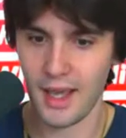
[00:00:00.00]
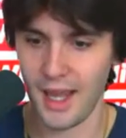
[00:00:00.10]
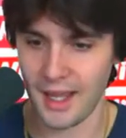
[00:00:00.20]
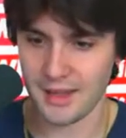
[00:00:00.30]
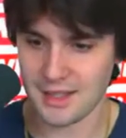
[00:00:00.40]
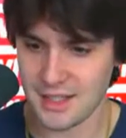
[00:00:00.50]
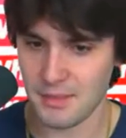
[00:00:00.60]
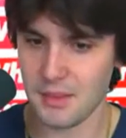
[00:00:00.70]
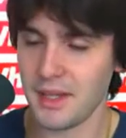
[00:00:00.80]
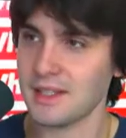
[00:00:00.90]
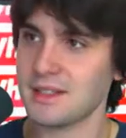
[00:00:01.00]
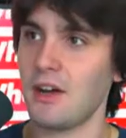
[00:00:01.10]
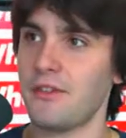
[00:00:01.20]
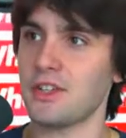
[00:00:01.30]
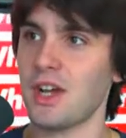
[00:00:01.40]
And this is me being
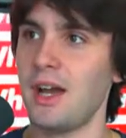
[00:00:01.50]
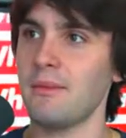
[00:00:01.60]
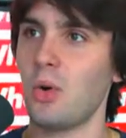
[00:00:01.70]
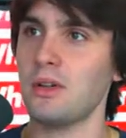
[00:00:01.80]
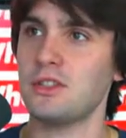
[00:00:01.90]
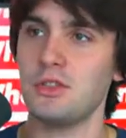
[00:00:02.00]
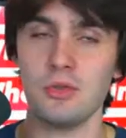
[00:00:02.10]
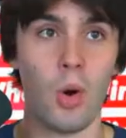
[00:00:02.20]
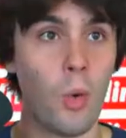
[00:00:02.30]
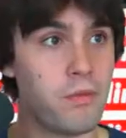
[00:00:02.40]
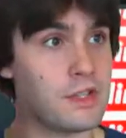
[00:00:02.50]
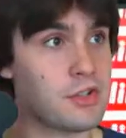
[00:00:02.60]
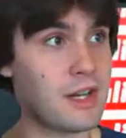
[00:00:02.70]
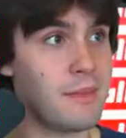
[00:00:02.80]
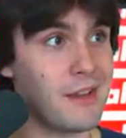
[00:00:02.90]
selfish. I'm going to hopefully
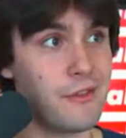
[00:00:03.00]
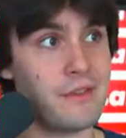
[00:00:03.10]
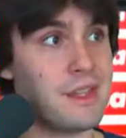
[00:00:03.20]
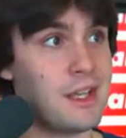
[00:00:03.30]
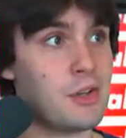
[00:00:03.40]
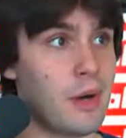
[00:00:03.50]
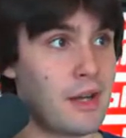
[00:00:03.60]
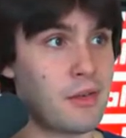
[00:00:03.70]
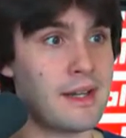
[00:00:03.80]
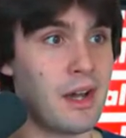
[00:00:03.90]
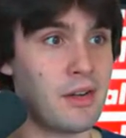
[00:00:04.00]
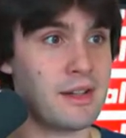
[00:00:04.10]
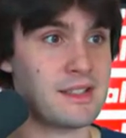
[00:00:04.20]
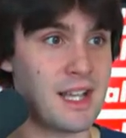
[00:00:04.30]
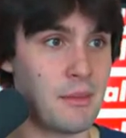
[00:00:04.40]
try to make 15 grand right now on
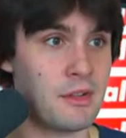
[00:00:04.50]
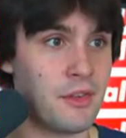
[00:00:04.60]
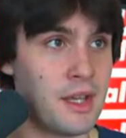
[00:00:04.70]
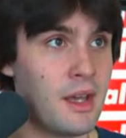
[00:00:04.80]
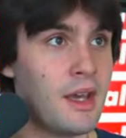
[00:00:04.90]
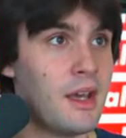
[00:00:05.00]
an assignment fee.